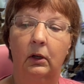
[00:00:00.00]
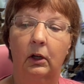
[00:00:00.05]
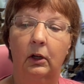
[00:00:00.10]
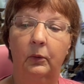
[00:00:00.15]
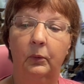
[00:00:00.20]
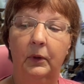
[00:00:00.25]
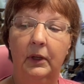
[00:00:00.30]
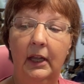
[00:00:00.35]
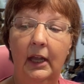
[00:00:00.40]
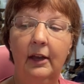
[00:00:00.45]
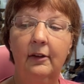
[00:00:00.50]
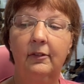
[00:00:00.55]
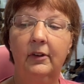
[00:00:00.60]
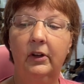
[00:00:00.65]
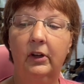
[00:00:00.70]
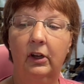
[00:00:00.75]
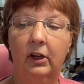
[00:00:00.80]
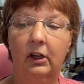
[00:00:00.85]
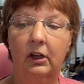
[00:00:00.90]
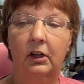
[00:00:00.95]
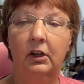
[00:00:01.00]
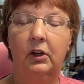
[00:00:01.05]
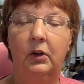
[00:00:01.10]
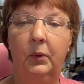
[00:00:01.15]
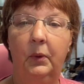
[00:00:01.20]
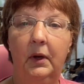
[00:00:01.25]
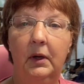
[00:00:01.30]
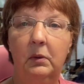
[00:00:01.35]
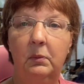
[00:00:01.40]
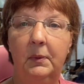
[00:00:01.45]
we have
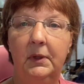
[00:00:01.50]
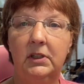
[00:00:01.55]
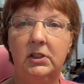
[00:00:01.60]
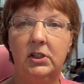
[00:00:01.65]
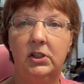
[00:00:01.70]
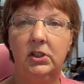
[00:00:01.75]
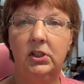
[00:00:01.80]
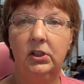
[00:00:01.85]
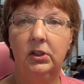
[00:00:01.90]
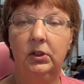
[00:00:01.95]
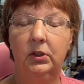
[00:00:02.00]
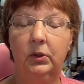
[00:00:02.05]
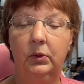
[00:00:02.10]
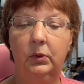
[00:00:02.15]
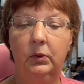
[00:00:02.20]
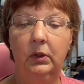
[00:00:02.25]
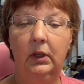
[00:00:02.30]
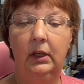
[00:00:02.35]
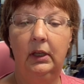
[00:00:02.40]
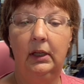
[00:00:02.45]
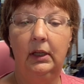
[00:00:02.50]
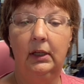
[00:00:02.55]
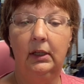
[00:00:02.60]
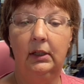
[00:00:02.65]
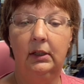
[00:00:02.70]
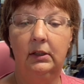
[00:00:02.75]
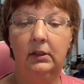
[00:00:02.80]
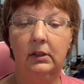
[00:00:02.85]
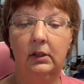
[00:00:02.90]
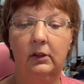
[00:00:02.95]
quite a bit to do,
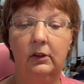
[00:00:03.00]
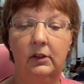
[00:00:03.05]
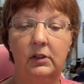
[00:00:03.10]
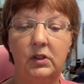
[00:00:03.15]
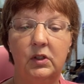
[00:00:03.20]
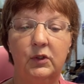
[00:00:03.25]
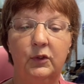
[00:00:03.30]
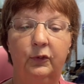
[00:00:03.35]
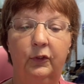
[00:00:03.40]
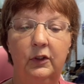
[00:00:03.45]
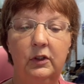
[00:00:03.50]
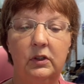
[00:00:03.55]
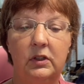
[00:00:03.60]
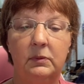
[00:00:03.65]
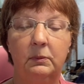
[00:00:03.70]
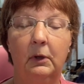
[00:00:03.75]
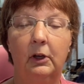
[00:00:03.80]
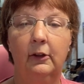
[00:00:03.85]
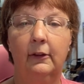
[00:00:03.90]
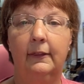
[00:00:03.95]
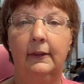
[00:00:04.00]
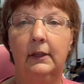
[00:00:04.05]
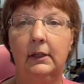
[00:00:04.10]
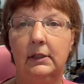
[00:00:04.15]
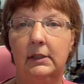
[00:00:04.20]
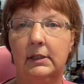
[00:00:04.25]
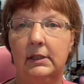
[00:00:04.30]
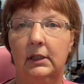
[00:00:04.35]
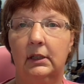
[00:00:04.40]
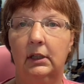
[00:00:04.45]
and there's a few small
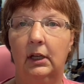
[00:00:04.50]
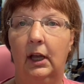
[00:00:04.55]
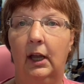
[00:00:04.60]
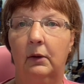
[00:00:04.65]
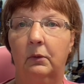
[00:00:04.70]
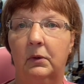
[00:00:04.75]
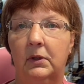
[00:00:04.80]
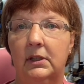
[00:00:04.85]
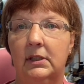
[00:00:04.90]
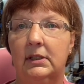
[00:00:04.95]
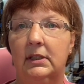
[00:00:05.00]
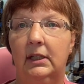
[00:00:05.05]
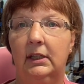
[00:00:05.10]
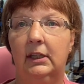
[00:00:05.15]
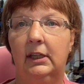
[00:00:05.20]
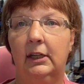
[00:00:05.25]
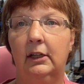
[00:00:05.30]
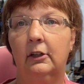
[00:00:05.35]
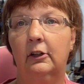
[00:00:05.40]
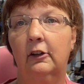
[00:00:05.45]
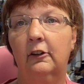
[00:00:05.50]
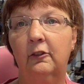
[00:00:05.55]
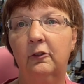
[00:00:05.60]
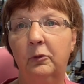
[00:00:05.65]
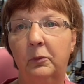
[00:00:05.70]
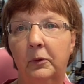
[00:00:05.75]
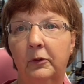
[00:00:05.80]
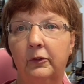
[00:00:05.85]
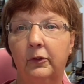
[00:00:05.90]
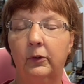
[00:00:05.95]
things that I want to take care of
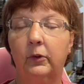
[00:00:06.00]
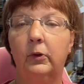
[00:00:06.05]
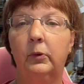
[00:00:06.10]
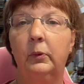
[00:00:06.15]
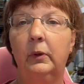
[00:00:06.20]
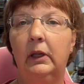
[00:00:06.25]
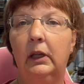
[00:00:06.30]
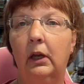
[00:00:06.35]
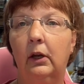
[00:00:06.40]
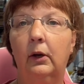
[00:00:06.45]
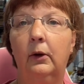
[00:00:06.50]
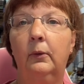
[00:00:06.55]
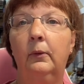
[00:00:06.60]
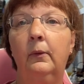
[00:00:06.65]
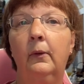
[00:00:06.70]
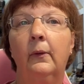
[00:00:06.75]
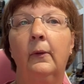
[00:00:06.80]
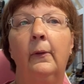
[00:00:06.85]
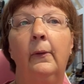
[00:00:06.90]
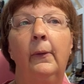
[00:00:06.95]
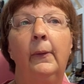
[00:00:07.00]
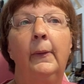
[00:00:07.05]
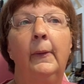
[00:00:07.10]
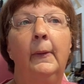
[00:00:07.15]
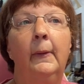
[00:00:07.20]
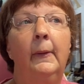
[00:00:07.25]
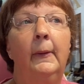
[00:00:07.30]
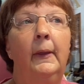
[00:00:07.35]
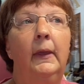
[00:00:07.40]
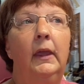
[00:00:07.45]
before we go.
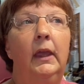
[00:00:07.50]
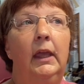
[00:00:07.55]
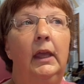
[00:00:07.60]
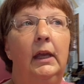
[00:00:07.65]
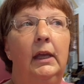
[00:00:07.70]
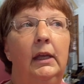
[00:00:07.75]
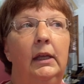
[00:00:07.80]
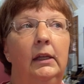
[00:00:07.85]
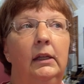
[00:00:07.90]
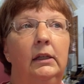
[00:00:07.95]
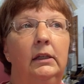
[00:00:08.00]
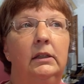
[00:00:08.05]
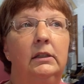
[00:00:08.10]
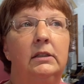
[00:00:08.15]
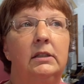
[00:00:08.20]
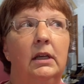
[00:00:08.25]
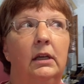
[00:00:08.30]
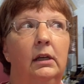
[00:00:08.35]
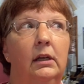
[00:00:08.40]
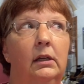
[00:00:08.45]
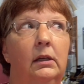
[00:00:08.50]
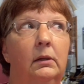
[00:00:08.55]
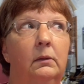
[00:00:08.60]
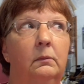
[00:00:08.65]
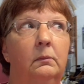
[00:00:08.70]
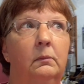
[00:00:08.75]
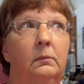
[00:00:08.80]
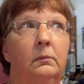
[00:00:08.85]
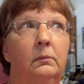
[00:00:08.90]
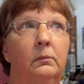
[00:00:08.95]
And
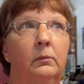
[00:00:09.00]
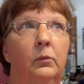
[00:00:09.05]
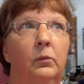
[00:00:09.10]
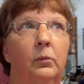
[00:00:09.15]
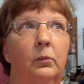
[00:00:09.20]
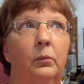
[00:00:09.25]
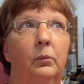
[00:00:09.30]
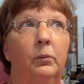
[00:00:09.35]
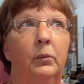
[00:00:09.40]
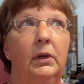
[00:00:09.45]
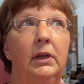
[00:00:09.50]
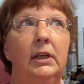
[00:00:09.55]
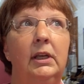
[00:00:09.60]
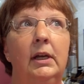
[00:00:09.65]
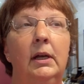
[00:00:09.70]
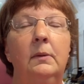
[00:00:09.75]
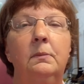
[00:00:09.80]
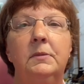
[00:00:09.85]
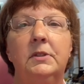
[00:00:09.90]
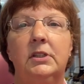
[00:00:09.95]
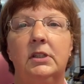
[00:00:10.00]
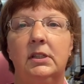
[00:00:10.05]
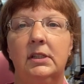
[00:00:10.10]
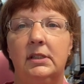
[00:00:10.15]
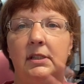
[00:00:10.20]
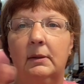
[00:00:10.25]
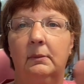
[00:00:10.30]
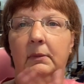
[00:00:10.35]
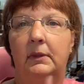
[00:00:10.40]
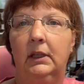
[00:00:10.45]
when it comes to
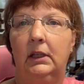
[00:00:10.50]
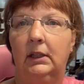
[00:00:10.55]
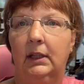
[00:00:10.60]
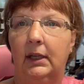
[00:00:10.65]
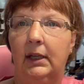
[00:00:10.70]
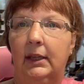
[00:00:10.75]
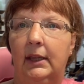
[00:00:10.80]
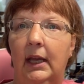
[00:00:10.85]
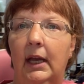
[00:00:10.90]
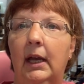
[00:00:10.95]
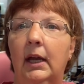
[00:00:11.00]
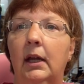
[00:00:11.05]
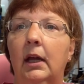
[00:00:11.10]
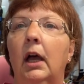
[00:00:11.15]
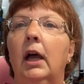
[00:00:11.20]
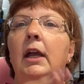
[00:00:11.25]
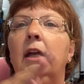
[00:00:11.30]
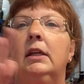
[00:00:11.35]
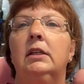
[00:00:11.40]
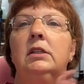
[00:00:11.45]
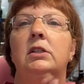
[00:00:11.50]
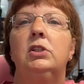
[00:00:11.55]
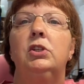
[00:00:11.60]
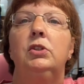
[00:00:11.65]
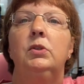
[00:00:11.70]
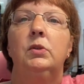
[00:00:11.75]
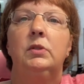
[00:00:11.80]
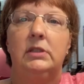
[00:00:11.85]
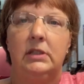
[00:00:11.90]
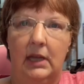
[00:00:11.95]
something like that, I
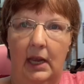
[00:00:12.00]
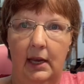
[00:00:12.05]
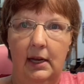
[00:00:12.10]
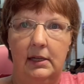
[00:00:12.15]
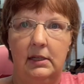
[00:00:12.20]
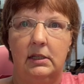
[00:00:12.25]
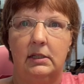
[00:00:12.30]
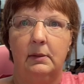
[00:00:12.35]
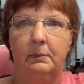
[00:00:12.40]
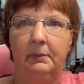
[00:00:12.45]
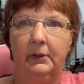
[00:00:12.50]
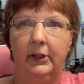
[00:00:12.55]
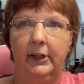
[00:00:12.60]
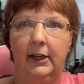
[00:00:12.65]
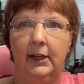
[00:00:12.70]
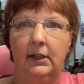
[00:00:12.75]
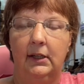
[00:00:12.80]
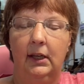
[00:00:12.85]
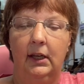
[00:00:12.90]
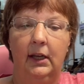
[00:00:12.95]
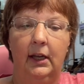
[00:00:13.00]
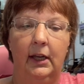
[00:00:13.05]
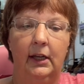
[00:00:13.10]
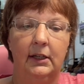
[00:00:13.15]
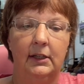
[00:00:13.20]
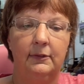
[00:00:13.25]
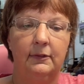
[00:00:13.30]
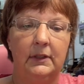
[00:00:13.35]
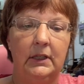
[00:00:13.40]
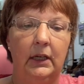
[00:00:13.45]
do tend to plan ahead
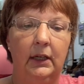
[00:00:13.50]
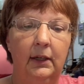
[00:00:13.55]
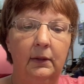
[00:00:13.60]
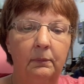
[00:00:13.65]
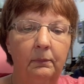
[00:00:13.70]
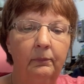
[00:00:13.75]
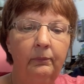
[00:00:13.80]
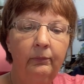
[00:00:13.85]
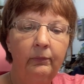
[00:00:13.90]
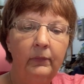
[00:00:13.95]
of time,